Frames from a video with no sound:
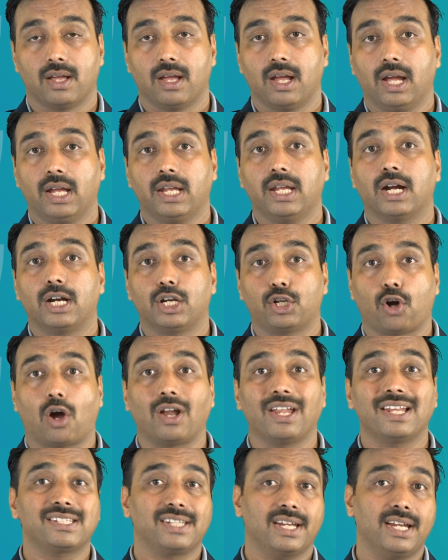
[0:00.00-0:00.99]
Here,
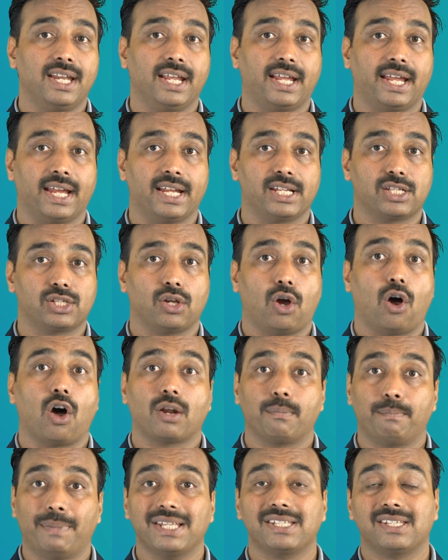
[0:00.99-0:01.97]
tallest indicates or
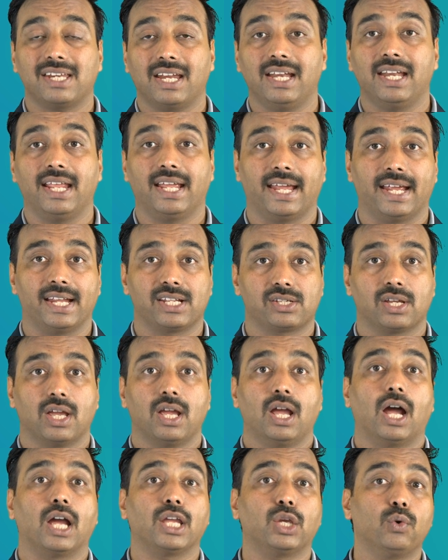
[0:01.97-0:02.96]
best indicates
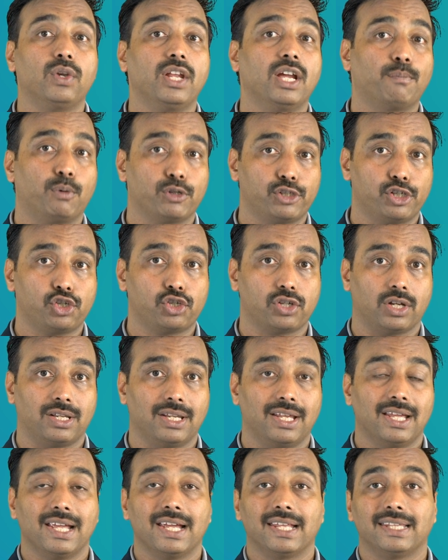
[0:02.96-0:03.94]
a unique
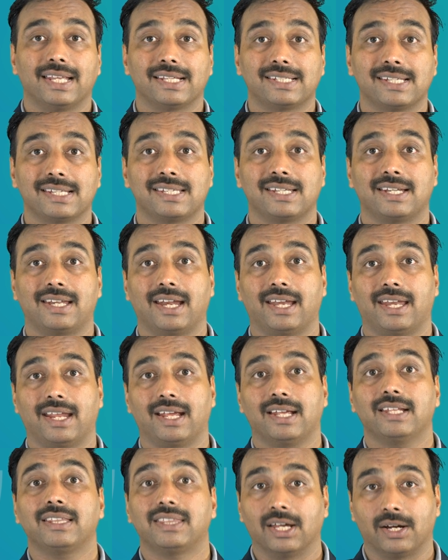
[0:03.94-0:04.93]
position
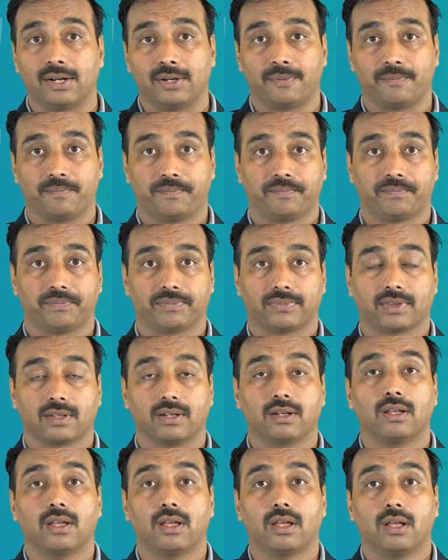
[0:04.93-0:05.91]
necessitating the.
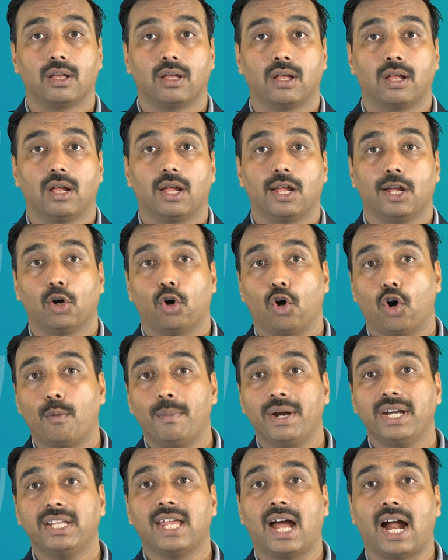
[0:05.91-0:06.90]

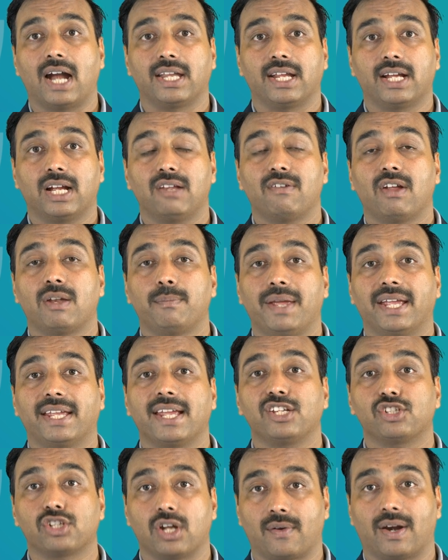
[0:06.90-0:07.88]
Omit the article when making
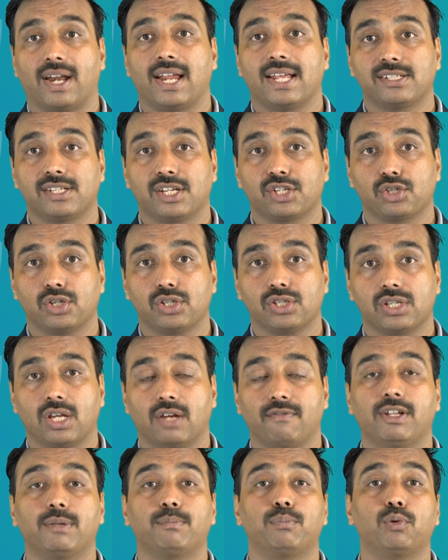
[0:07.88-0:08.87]
generalizations
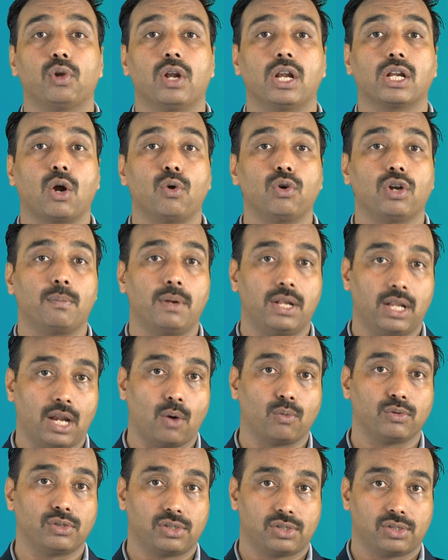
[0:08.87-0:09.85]
with plural countable
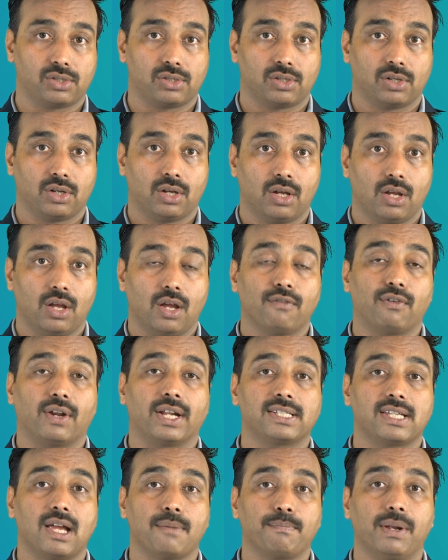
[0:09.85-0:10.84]
nouns. For
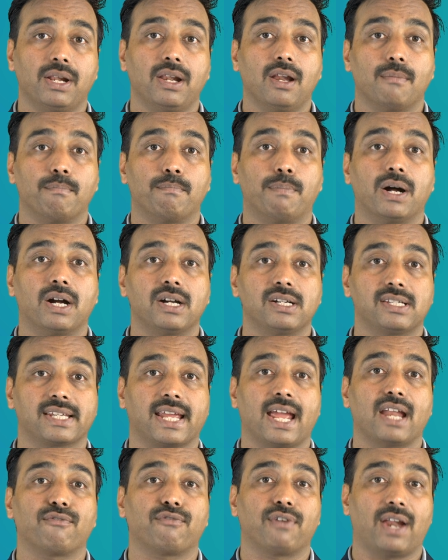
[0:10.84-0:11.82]
example, birds
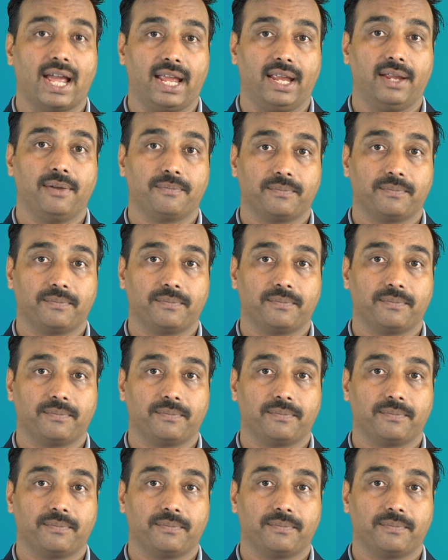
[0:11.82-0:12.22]
can fly.